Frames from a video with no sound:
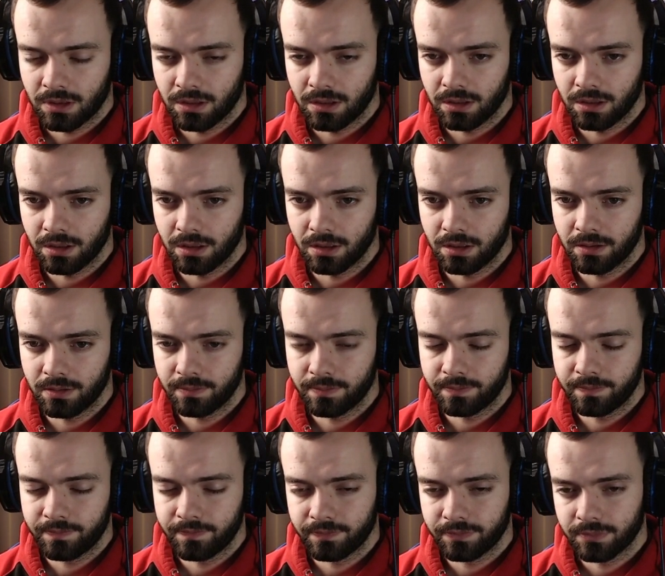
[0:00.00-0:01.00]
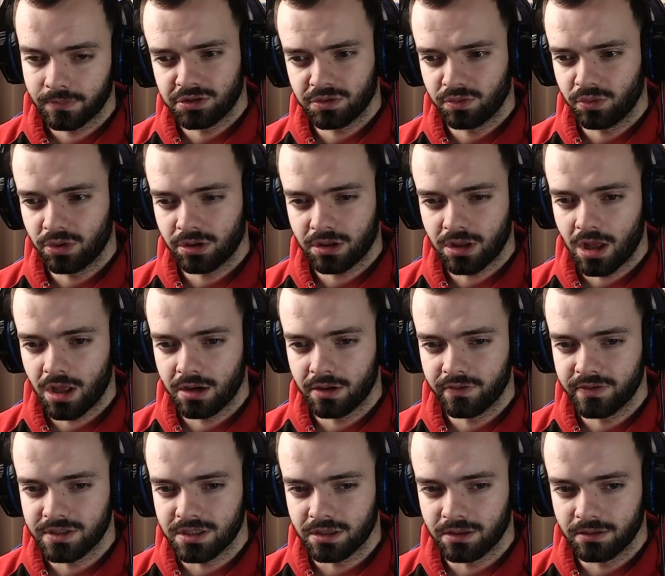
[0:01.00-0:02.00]
Yeah. So what kind
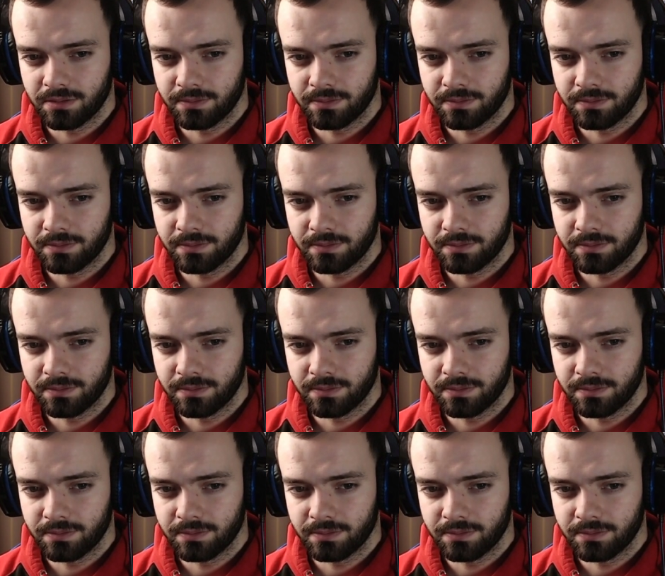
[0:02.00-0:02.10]
of is it?